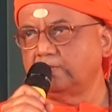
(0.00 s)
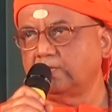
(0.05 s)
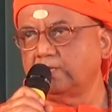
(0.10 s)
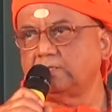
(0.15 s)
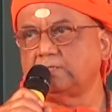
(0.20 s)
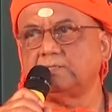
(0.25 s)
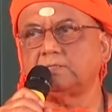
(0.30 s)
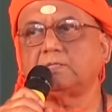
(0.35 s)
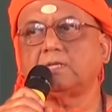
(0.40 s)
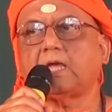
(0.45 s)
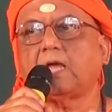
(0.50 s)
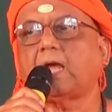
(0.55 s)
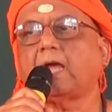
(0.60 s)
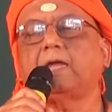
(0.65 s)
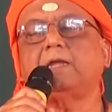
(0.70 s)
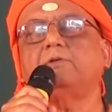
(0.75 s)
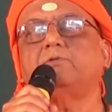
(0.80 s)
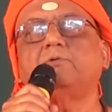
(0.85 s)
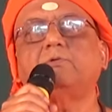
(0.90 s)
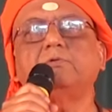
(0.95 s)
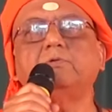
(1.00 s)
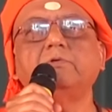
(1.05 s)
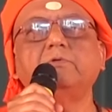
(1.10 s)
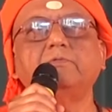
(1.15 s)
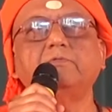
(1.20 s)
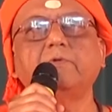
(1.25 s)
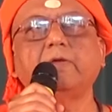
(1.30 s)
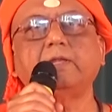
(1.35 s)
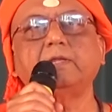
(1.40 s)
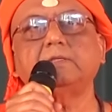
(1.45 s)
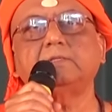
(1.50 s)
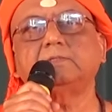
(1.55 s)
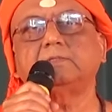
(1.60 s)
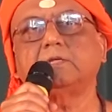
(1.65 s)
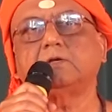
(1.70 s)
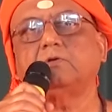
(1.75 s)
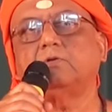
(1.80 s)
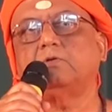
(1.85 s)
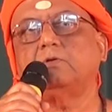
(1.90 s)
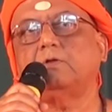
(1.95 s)
That is, I don't know where is
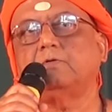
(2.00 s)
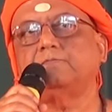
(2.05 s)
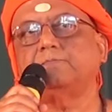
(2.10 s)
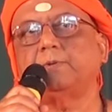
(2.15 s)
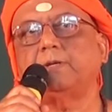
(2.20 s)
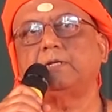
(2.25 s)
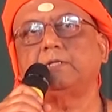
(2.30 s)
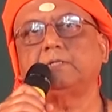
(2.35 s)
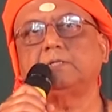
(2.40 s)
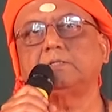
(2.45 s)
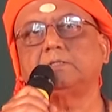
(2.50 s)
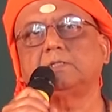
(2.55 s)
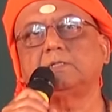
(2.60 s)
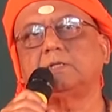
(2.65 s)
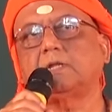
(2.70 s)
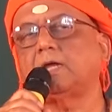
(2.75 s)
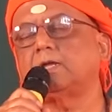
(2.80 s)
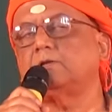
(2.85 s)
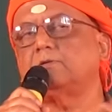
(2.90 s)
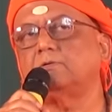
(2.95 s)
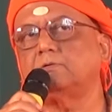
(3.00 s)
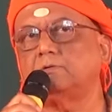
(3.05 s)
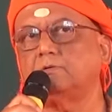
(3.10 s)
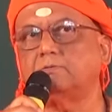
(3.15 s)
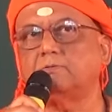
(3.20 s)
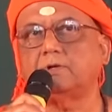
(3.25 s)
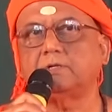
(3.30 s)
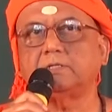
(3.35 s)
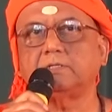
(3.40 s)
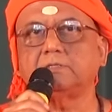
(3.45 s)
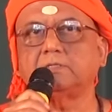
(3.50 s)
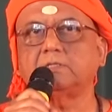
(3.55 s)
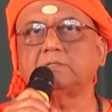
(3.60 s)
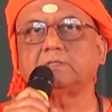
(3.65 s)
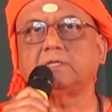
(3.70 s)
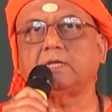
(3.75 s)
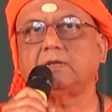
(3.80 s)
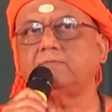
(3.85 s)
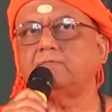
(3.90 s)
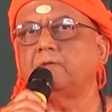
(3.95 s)
the goal of meditation, I don't know what is the
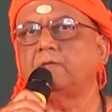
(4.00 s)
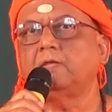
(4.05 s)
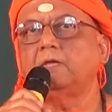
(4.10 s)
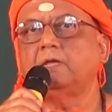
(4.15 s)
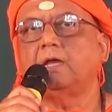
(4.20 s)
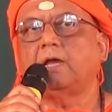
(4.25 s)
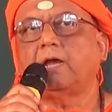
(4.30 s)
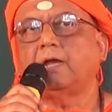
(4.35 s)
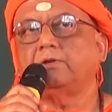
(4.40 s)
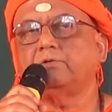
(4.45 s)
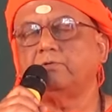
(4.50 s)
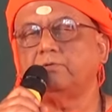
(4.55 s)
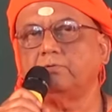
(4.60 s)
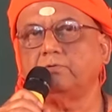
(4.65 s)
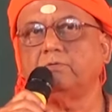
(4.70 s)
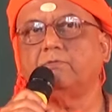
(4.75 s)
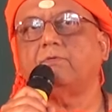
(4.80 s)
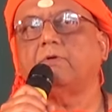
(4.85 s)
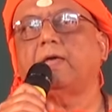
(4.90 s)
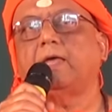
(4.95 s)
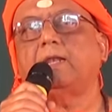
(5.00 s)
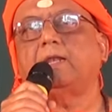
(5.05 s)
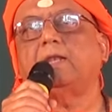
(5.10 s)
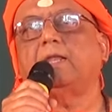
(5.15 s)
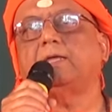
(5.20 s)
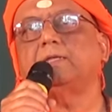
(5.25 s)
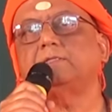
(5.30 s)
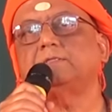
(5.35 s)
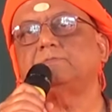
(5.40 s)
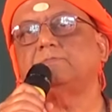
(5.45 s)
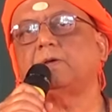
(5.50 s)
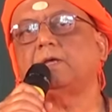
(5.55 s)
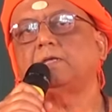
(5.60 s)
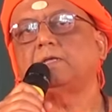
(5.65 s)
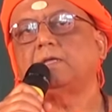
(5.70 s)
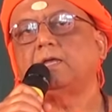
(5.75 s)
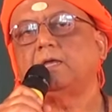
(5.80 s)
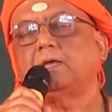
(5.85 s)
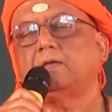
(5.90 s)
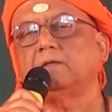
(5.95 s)
self, I don't know where lies
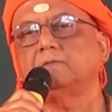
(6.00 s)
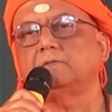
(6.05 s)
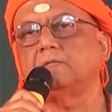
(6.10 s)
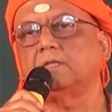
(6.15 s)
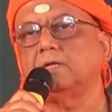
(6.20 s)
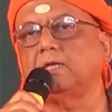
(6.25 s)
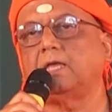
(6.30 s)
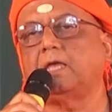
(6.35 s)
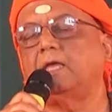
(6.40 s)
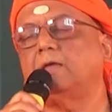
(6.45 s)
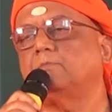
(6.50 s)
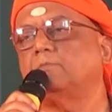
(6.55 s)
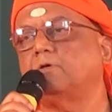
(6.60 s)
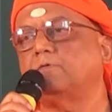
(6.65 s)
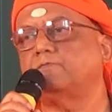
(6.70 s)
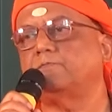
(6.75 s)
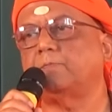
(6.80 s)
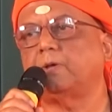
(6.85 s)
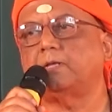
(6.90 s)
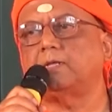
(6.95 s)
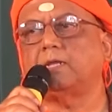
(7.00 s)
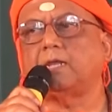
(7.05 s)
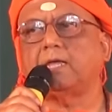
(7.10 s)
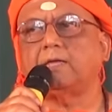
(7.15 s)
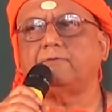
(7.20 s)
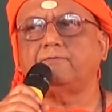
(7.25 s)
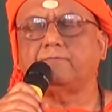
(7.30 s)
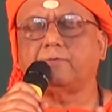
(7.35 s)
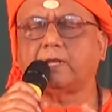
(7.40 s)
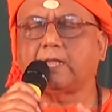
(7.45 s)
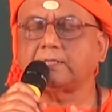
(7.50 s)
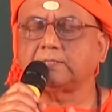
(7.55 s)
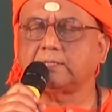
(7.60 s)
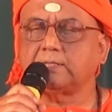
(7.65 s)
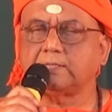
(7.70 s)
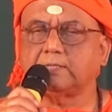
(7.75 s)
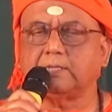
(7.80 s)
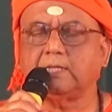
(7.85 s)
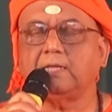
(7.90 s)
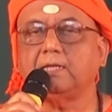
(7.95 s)
the aim of my life,
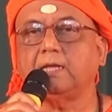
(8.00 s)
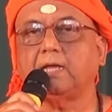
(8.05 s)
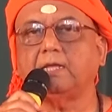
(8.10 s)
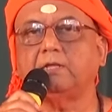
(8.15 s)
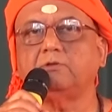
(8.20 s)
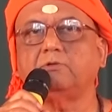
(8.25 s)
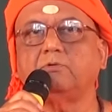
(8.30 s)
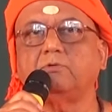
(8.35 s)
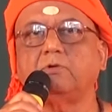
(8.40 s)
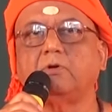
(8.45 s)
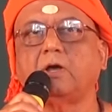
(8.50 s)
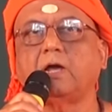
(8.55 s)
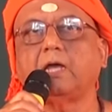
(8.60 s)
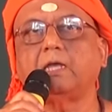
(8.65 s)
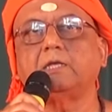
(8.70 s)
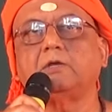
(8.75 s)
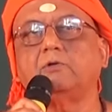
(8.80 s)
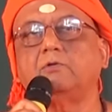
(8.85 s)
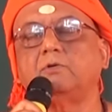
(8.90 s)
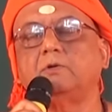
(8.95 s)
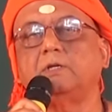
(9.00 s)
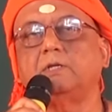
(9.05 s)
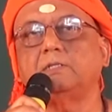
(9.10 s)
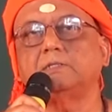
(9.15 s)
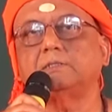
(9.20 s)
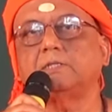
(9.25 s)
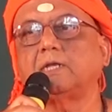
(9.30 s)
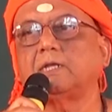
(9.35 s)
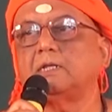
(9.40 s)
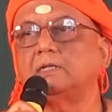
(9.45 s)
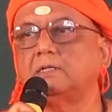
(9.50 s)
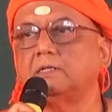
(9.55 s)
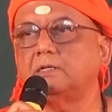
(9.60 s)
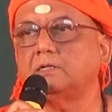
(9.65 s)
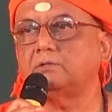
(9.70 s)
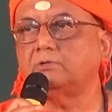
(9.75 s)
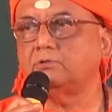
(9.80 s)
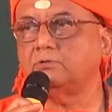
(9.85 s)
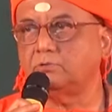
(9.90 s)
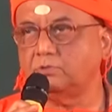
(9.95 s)
nothing I know, I only
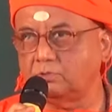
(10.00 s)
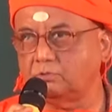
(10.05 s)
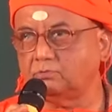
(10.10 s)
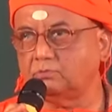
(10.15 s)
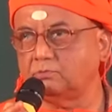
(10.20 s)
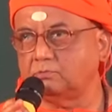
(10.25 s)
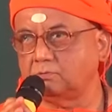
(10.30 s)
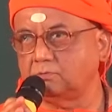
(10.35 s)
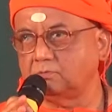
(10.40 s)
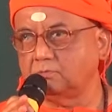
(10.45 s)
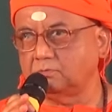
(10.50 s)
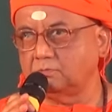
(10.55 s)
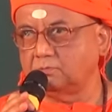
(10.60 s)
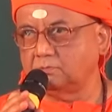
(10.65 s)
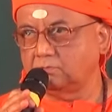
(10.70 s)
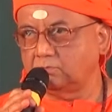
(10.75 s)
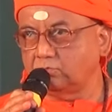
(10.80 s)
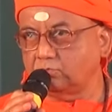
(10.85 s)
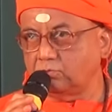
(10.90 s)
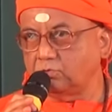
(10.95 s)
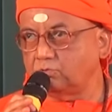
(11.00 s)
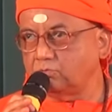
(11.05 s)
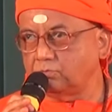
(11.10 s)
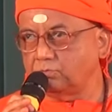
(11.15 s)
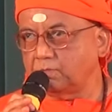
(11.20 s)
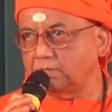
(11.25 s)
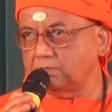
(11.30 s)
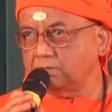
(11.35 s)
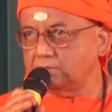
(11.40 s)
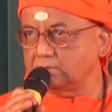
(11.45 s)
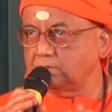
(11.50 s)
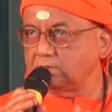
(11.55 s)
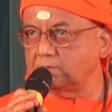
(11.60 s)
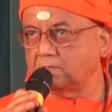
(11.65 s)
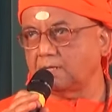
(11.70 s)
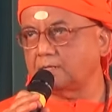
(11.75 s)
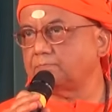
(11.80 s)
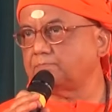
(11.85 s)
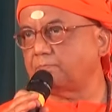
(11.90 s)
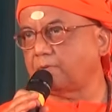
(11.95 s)
surrender to you. To you means
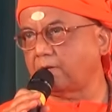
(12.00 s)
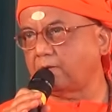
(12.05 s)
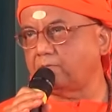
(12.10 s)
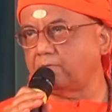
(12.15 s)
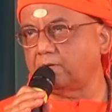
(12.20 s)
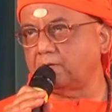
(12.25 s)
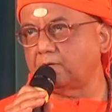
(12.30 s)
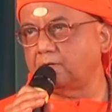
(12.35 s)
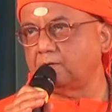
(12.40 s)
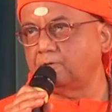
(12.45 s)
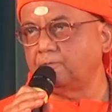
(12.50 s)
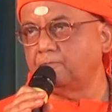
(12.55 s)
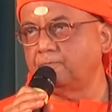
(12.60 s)
that power.